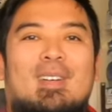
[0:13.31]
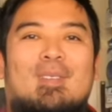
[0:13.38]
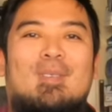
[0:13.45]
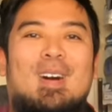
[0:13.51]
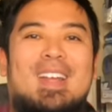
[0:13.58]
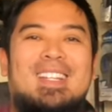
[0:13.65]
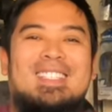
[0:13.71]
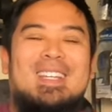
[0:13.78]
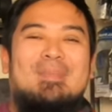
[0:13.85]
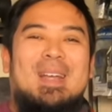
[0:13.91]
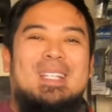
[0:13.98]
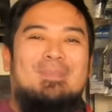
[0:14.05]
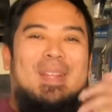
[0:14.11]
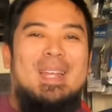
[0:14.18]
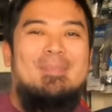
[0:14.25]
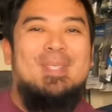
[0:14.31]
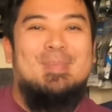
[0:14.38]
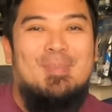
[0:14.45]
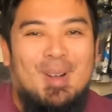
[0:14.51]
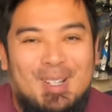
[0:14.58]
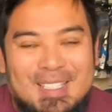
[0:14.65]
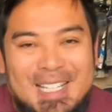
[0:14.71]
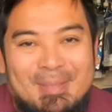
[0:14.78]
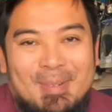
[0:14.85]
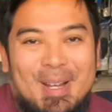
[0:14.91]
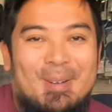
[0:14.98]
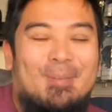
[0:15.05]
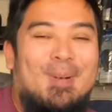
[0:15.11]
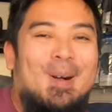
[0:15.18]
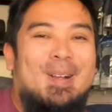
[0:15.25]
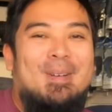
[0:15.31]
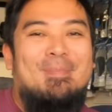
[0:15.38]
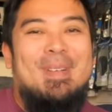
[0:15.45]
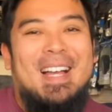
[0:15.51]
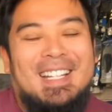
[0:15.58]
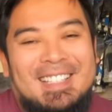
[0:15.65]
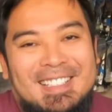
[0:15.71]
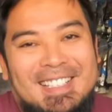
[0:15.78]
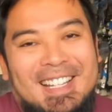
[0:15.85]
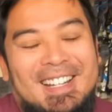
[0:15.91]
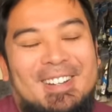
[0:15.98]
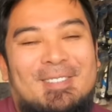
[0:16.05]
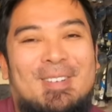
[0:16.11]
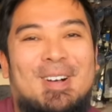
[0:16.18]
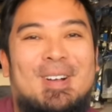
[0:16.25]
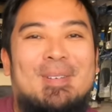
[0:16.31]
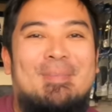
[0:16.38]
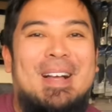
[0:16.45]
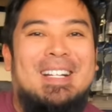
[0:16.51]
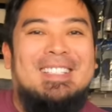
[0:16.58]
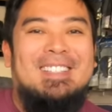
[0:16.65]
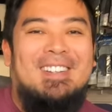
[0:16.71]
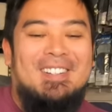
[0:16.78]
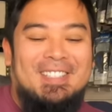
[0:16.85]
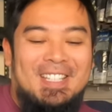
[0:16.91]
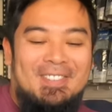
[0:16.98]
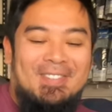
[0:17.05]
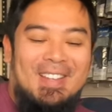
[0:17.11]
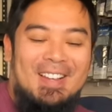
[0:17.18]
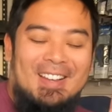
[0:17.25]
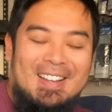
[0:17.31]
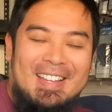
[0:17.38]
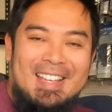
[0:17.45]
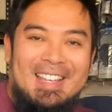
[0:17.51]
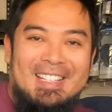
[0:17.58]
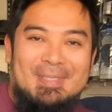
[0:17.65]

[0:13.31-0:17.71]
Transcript: What is up, guys? My name is Mark Santa Maria. Welcome back to the channel. Welcome back to the RC vlog.